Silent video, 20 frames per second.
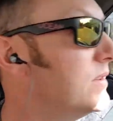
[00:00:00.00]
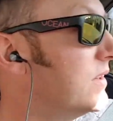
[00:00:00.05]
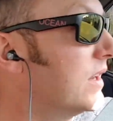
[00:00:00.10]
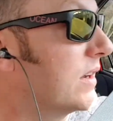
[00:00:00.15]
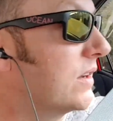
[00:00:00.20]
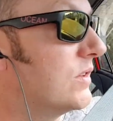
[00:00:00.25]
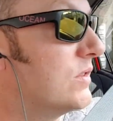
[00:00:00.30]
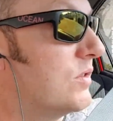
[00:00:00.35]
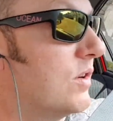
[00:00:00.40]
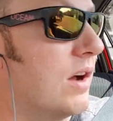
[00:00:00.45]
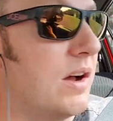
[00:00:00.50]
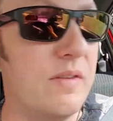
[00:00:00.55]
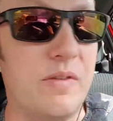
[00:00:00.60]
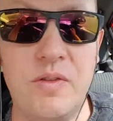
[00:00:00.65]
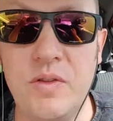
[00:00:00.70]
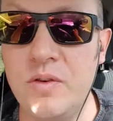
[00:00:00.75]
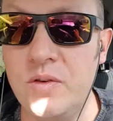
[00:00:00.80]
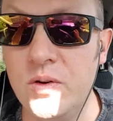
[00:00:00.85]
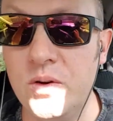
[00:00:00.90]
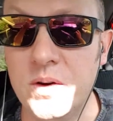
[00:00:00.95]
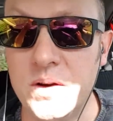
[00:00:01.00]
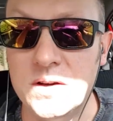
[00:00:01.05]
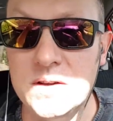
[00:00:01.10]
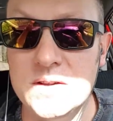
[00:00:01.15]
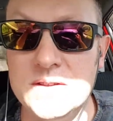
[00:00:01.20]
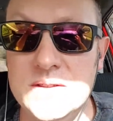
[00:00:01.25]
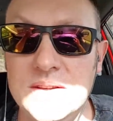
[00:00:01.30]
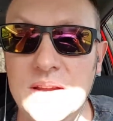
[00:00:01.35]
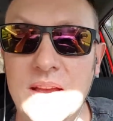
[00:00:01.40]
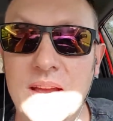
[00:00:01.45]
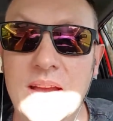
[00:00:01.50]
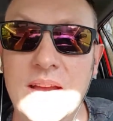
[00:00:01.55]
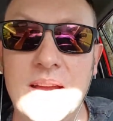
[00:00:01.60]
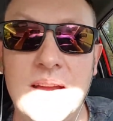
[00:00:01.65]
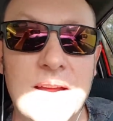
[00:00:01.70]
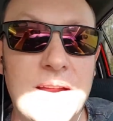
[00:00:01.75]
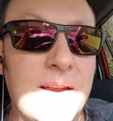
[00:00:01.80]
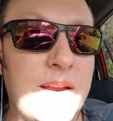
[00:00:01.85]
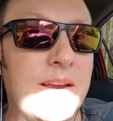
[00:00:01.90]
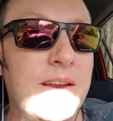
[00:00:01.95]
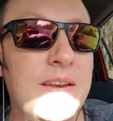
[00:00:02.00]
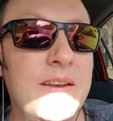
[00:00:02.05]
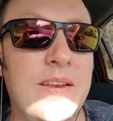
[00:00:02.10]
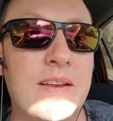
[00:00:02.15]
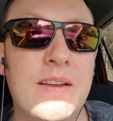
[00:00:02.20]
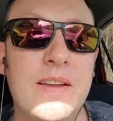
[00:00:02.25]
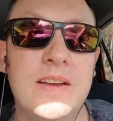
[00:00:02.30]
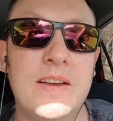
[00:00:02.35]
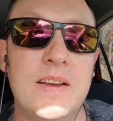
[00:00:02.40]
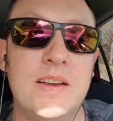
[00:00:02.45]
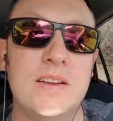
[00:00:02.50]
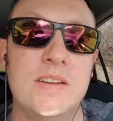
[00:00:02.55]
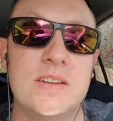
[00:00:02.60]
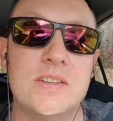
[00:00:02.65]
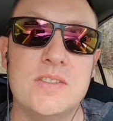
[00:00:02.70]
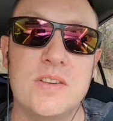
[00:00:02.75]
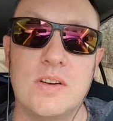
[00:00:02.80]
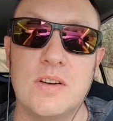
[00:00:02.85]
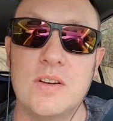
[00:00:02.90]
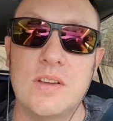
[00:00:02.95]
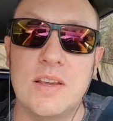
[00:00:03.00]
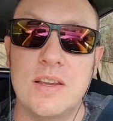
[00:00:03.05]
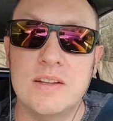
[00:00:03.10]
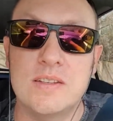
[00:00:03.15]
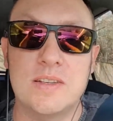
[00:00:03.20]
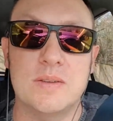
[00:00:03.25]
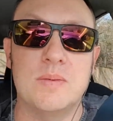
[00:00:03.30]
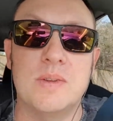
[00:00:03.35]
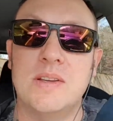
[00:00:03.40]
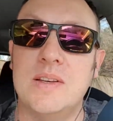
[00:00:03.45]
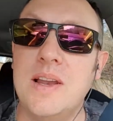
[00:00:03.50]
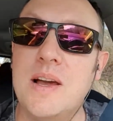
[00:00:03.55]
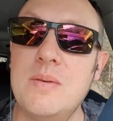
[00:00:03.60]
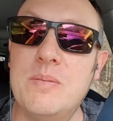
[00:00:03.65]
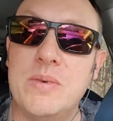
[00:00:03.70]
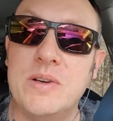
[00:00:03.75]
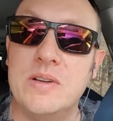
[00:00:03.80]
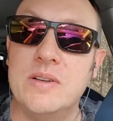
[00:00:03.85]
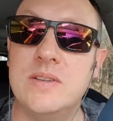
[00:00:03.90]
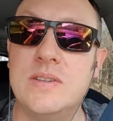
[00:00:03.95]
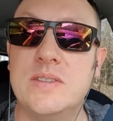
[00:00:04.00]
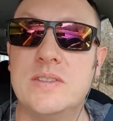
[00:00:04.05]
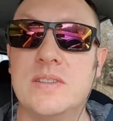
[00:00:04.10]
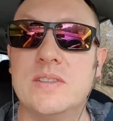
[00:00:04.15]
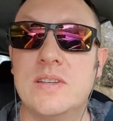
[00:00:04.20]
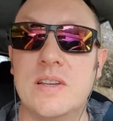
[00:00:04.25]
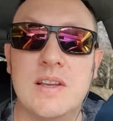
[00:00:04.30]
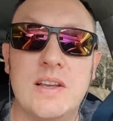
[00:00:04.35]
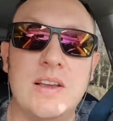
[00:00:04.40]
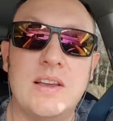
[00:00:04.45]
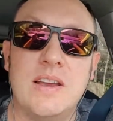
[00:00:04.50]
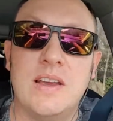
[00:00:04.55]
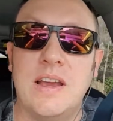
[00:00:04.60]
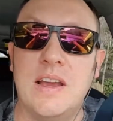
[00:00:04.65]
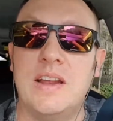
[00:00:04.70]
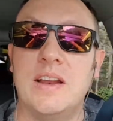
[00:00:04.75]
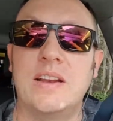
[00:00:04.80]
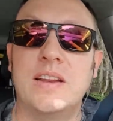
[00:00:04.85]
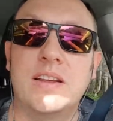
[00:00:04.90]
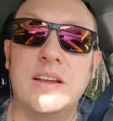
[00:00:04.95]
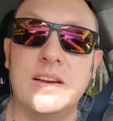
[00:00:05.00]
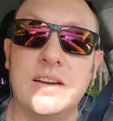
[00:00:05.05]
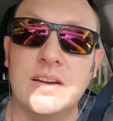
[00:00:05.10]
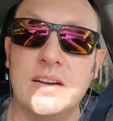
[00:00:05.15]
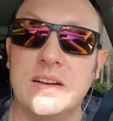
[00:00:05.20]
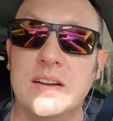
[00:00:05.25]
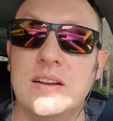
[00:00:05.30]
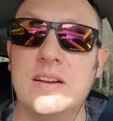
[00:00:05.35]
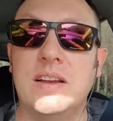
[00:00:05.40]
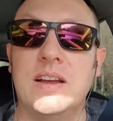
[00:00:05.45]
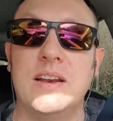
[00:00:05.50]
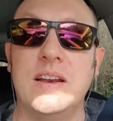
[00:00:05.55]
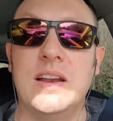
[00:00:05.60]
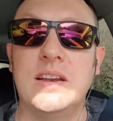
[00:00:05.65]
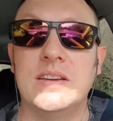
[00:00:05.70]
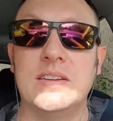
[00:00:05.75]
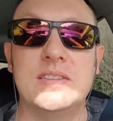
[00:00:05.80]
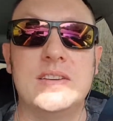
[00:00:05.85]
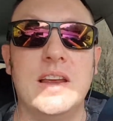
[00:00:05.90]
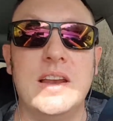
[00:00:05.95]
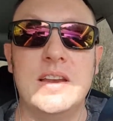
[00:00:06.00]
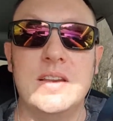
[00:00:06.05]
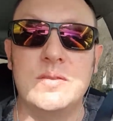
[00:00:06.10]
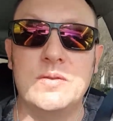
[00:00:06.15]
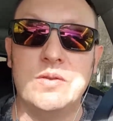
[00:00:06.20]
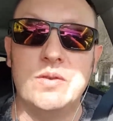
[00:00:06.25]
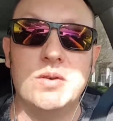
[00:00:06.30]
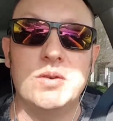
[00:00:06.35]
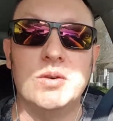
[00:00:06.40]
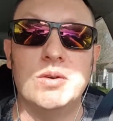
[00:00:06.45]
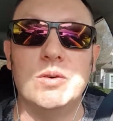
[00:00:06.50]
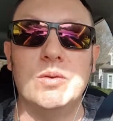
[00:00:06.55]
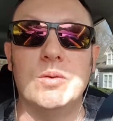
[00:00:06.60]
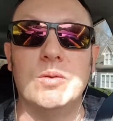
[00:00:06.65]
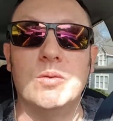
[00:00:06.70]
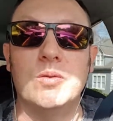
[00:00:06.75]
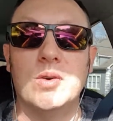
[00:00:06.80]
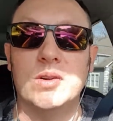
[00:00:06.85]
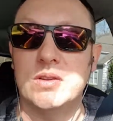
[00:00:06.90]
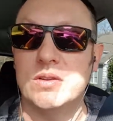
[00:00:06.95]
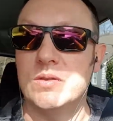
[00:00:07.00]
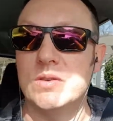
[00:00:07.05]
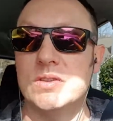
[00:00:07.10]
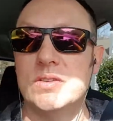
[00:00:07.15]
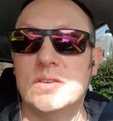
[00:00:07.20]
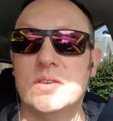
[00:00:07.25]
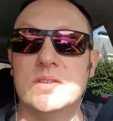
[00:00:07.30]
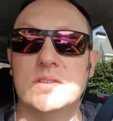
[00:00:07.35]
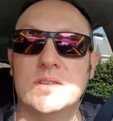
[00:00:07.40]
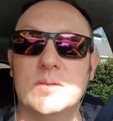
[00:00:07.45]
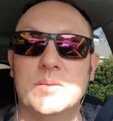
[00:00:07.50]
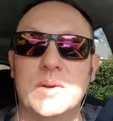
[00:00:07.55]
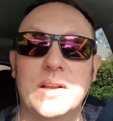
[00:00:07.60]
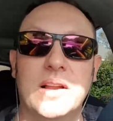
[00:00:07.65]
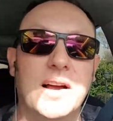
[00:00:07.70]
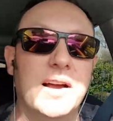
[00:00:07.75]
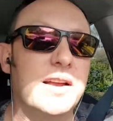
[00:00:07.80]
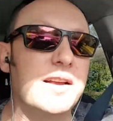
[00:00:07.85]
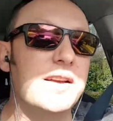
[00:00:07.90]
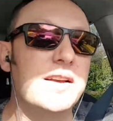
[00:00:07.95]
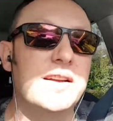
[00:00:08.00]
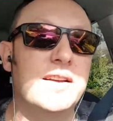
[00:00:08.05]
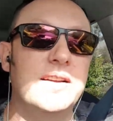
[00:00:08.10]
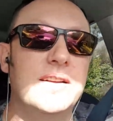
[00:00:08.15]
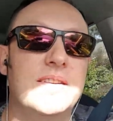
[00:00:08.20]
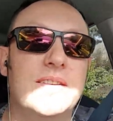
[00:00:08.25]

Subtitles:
take a drive through it and start looking at some of the numbers and get an understanding for what the returns can be like.